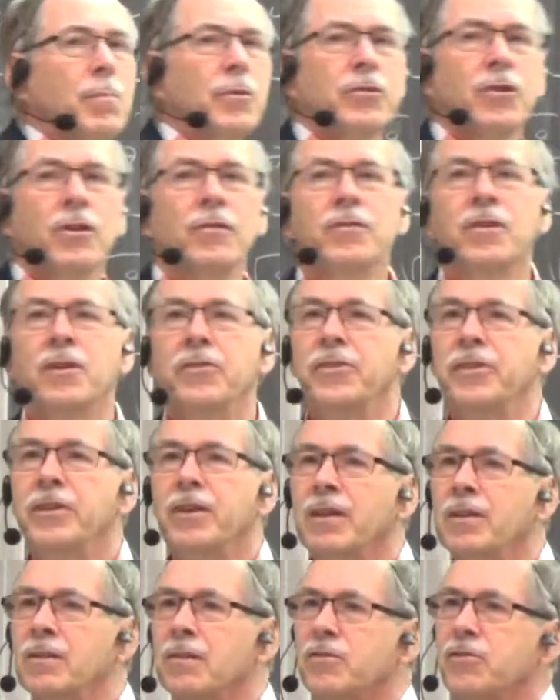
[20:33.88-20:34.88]
but on nothing
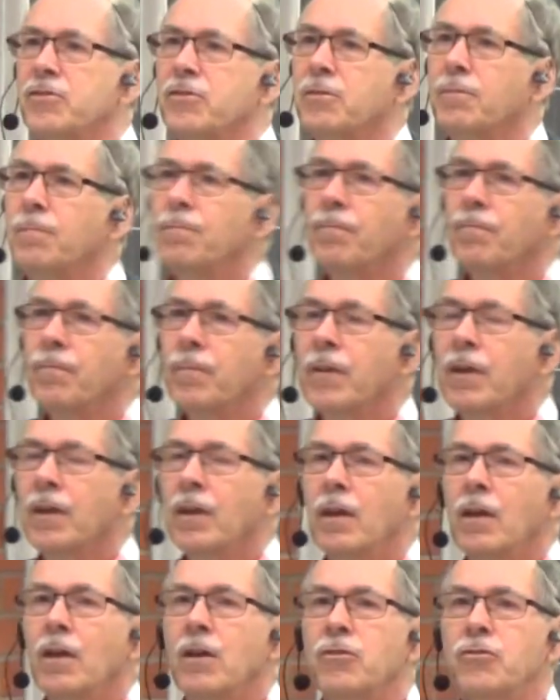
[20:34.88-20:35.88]
else.
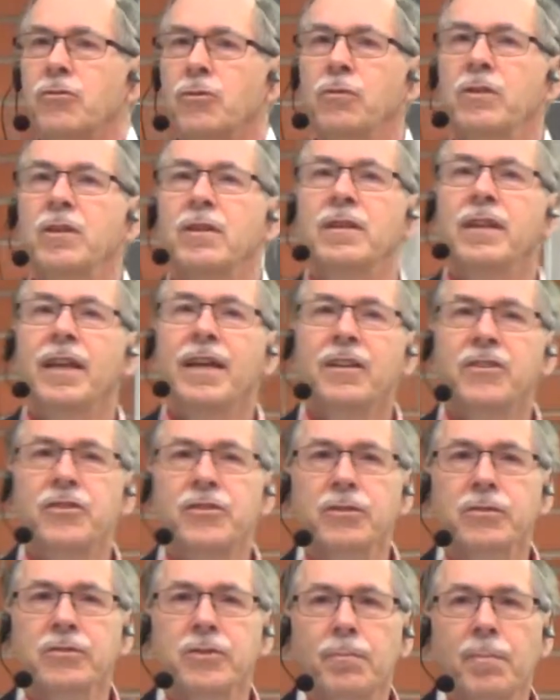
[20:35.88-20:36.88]
So the
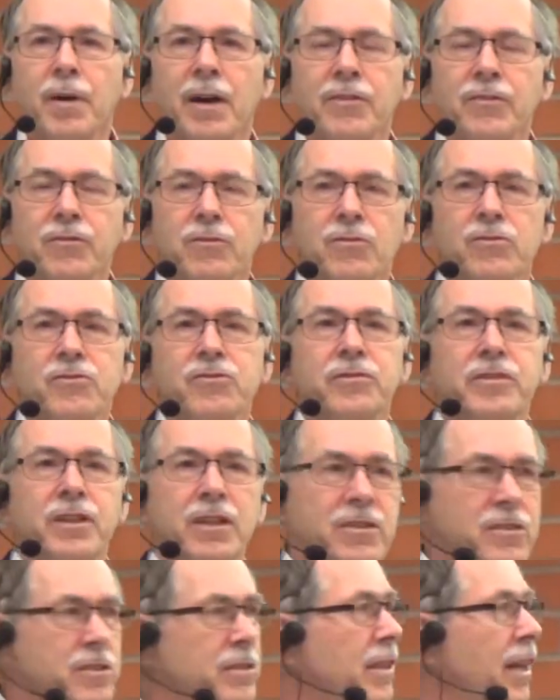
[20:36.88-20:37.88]
nature of the particles
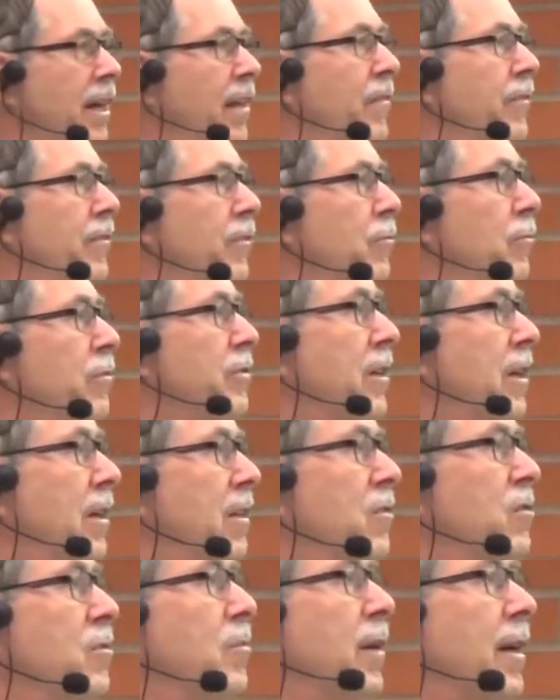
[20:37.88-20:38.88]
doesn't enter the
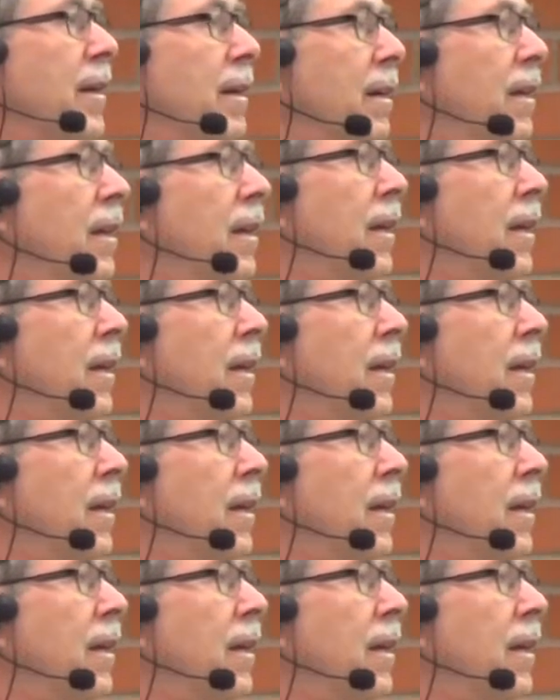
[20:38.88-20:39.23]
algebra.